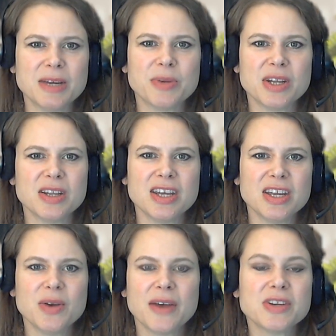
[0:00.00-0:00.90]
but
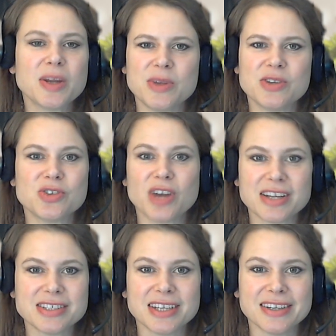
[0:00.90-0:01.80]
you have to not be
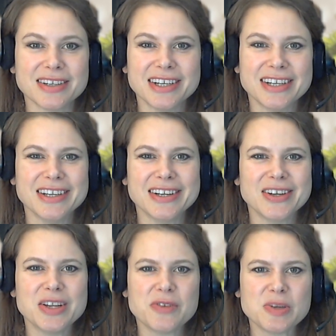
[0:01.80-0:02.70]
distracted, you know,
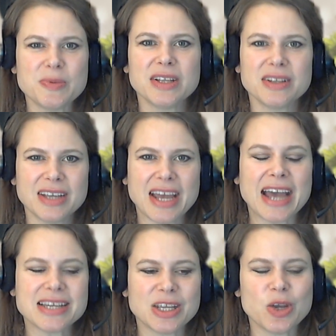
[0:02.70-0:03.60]
and you have to be
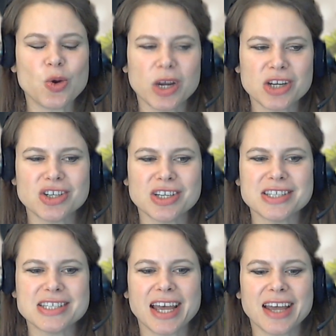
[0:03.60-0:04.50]
asking
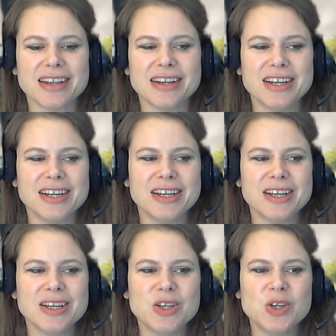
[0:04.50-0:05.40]
questions that
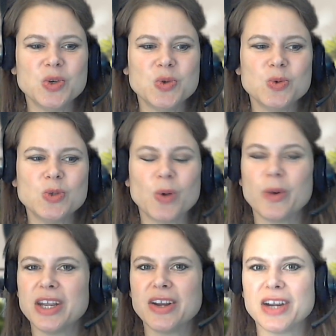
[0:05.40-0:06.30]
you don't
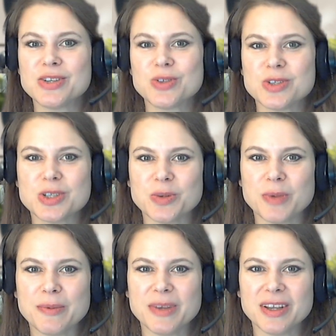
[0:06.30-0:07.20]
want to hear answers to
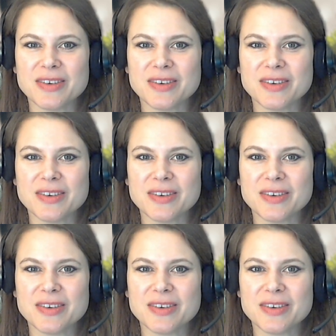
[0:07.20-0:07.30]
maybe,